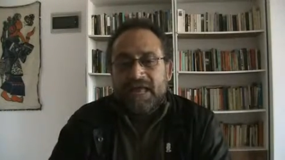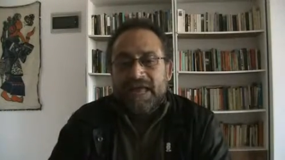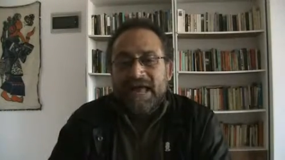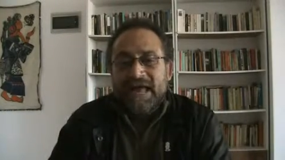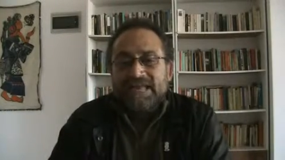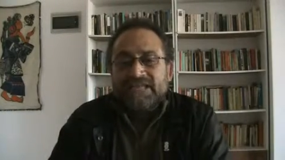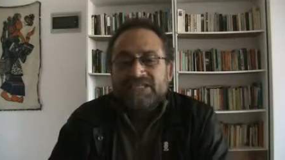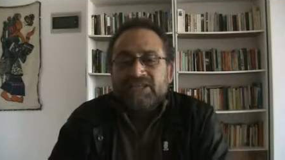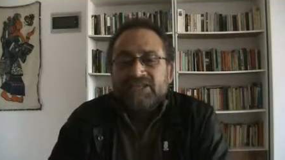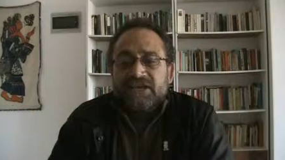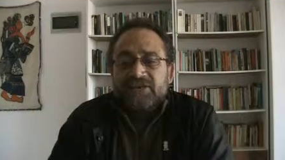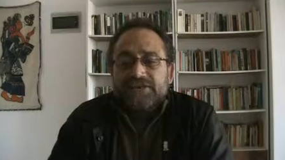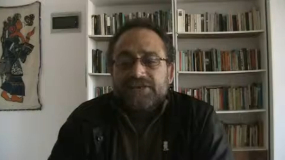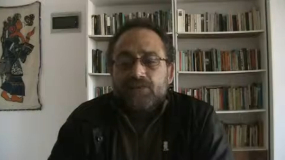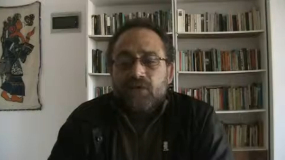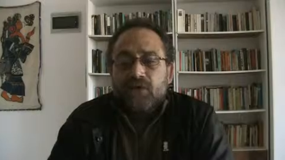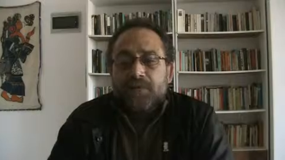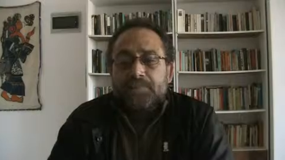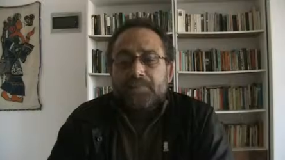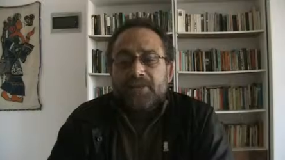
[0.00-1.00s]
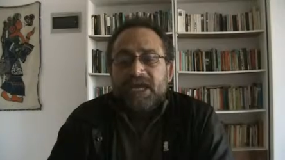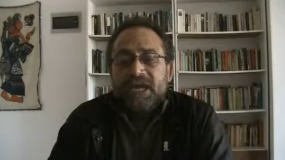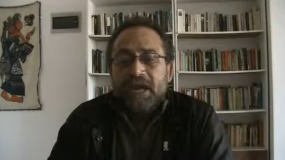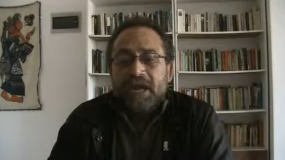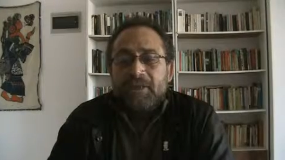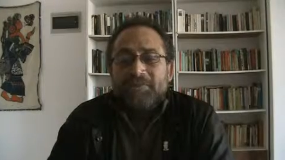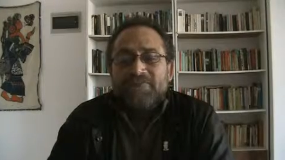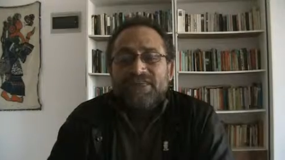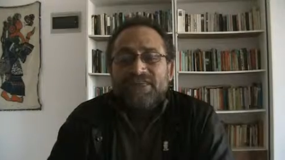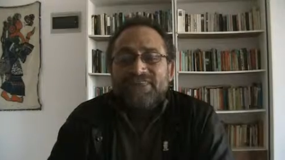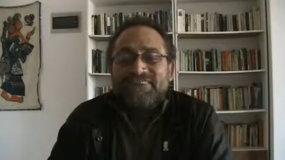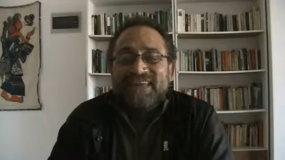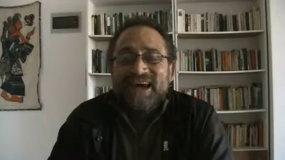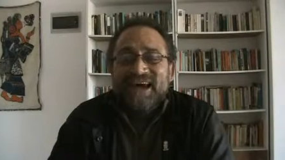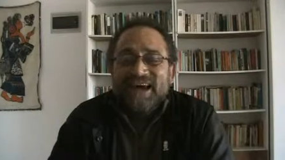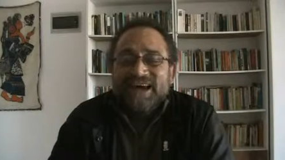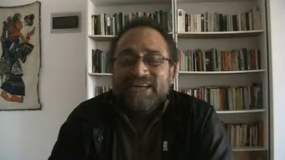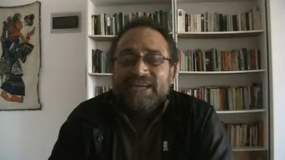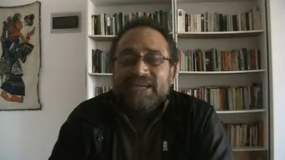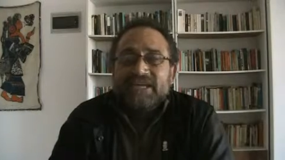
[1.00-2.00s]
has therefore become the
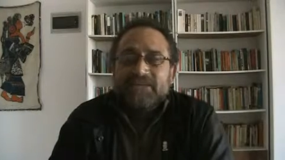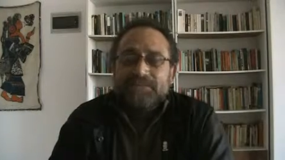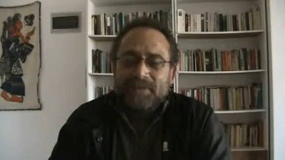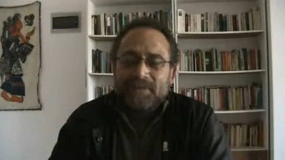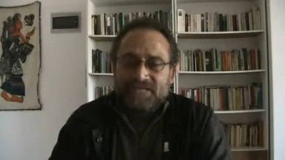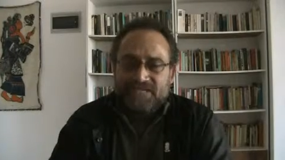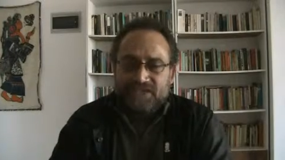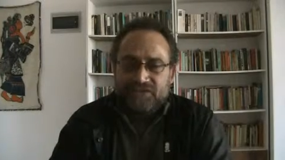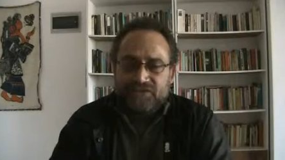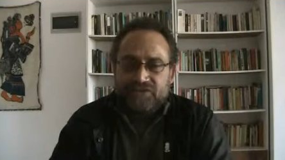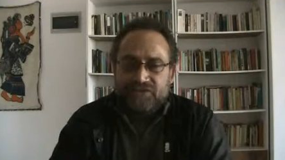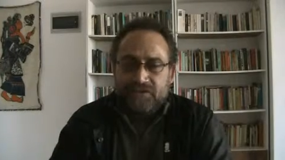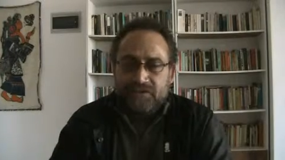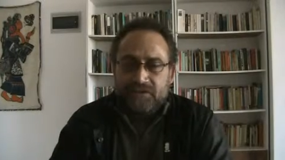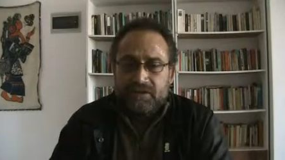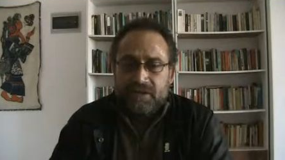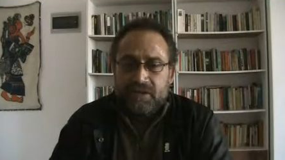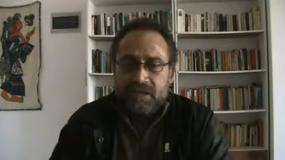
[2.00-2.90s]
direct message